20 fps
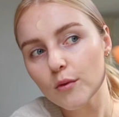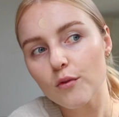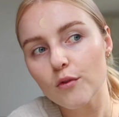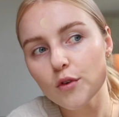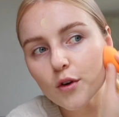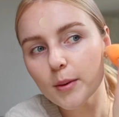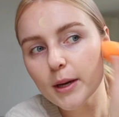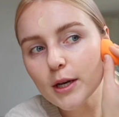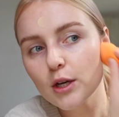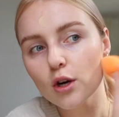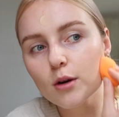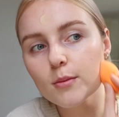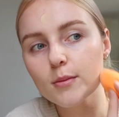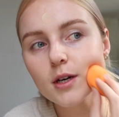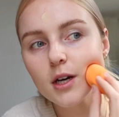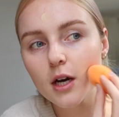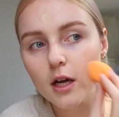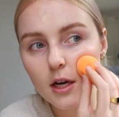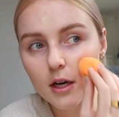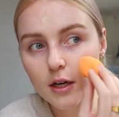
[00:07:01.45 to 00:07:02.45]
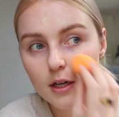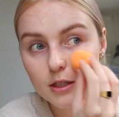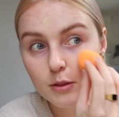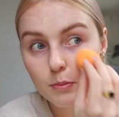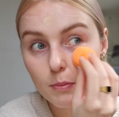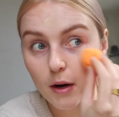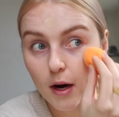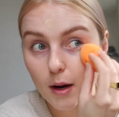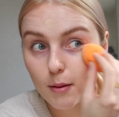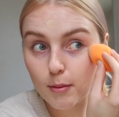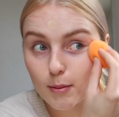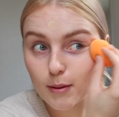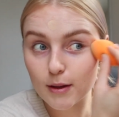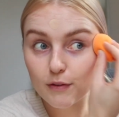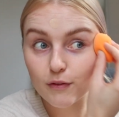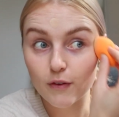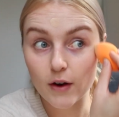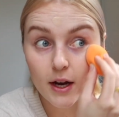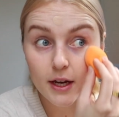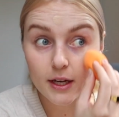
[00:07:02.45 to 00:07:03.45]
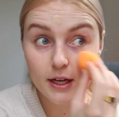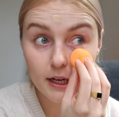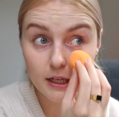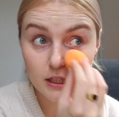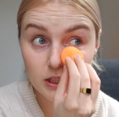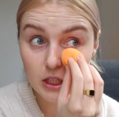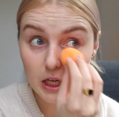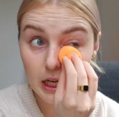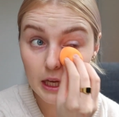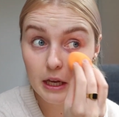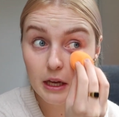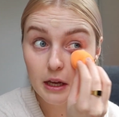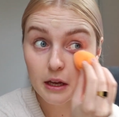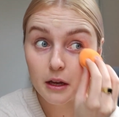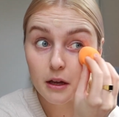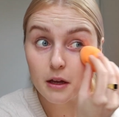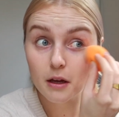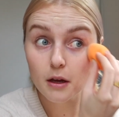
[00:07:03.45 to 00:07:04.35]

for my normal colour it's probably fine actually.